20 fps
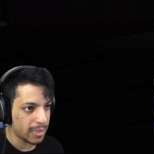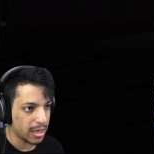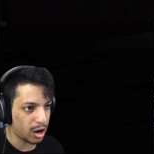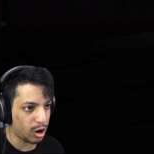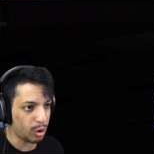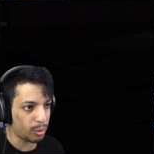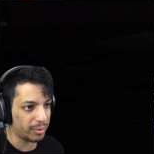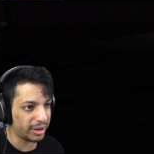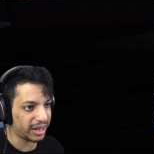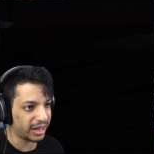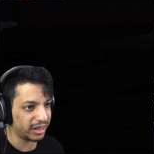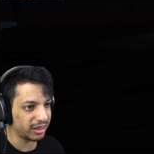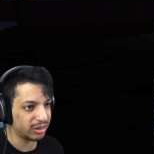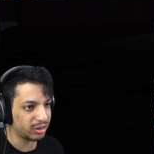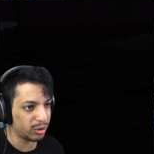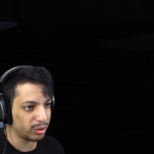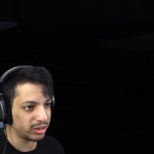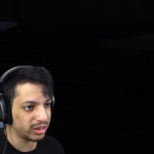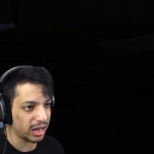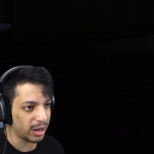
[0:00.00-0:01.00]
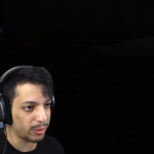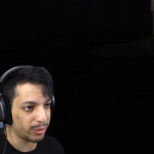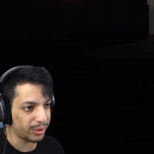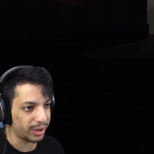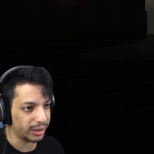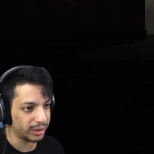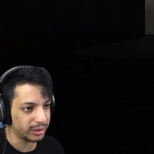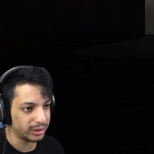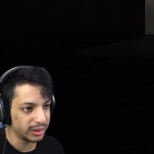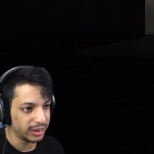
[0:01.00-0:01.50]
Oh my god, he's going down
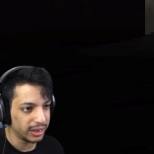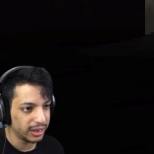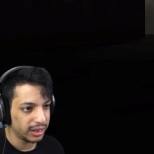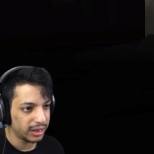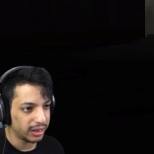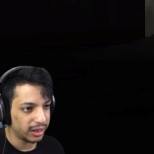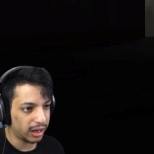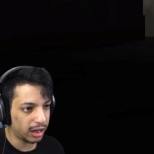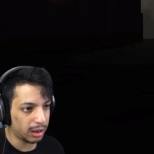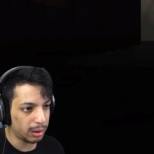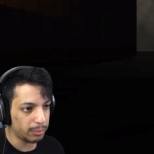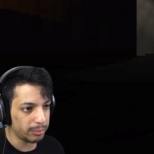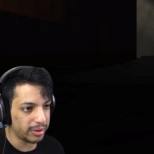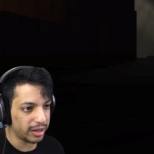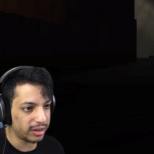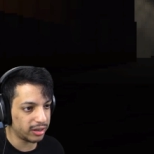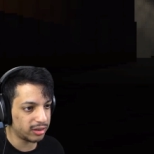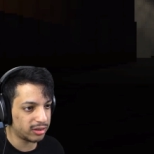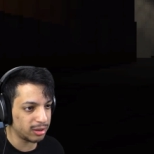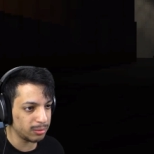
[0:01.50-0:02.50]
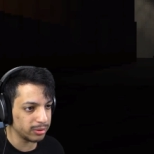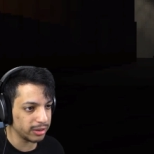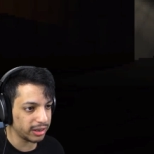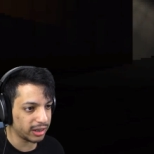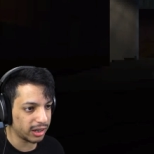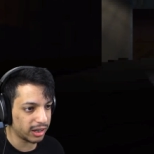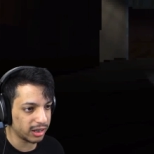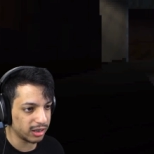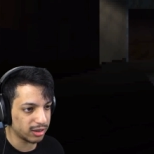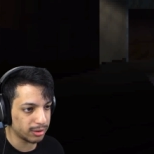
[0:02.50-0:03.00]
there. It seems like
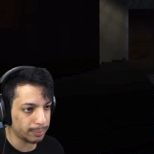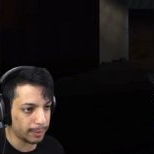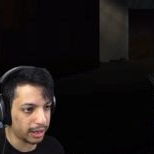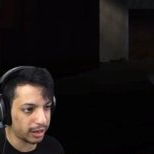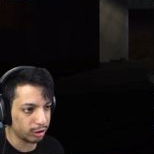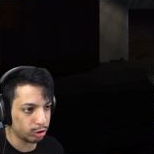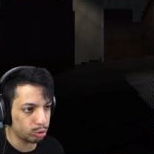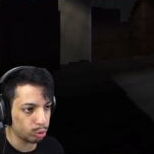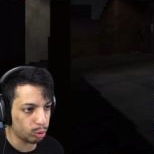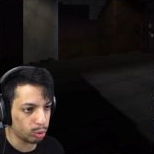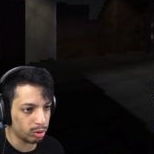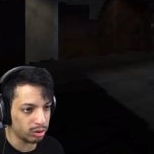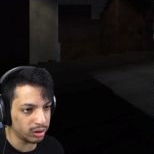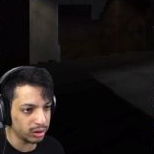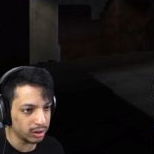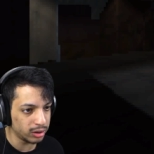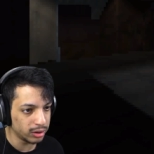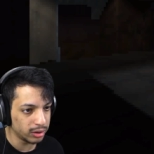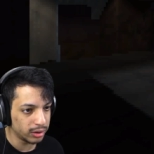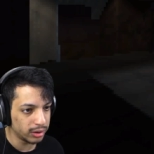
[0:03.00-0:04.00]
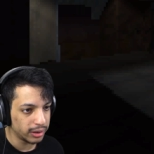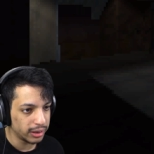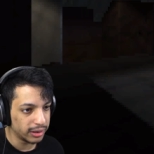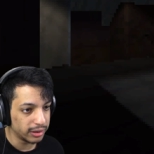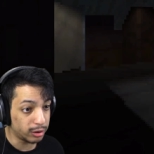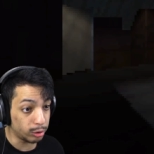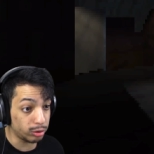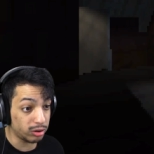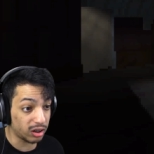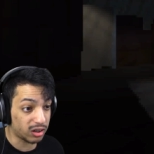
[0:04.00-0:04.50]
I can spot a door.
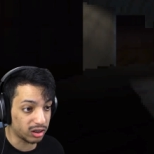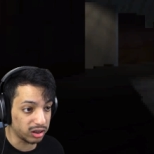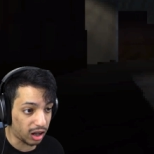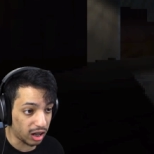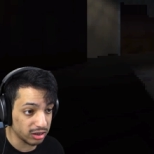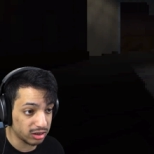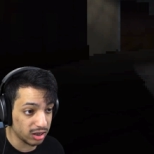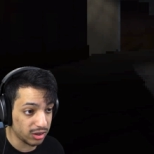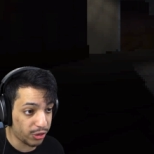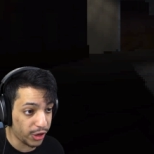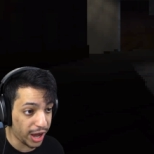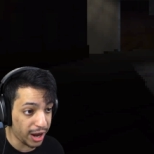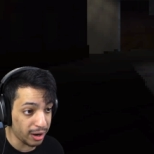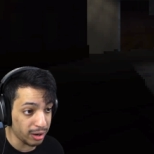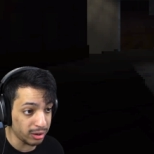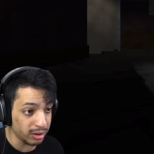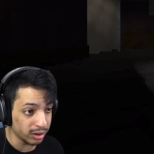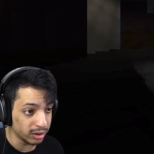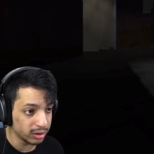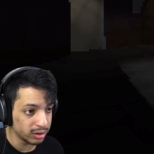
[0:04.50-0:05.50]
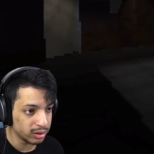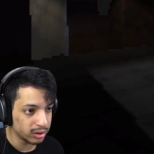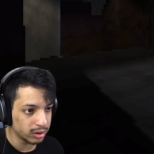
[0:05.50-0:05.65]
There's a closet there?